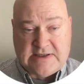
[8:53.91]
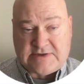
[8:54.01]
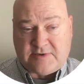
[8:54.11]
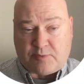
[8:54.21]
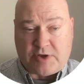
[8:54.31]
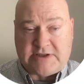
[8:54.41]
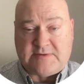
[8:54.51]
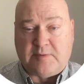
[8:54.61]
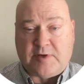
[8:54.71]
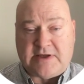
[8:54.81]
So
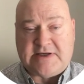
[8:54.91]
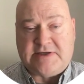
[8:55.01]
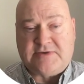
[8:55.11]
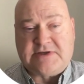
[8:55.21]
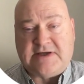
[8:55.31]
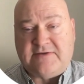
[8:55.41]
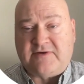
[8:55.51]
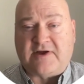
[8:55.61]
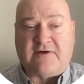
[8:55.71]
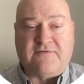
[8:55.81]
principal plus interest gives
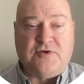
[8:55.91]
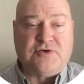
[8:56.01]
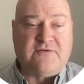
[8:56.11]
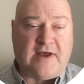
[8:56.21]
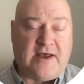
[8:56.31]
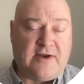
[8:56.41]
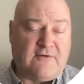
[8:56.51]
us our future value.